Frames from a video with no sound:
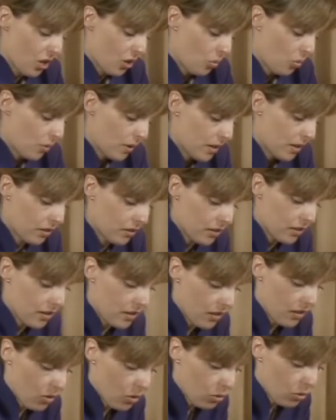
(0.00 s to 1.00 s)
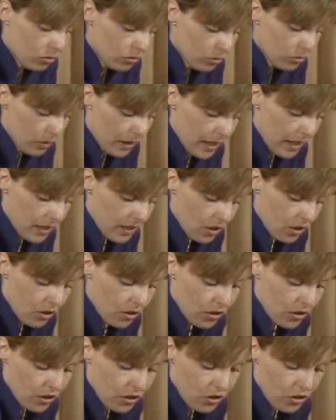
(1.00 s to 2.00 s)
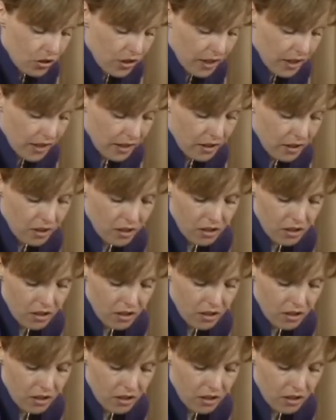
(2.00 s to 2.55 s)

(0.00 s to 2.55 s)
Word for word: will always concentrate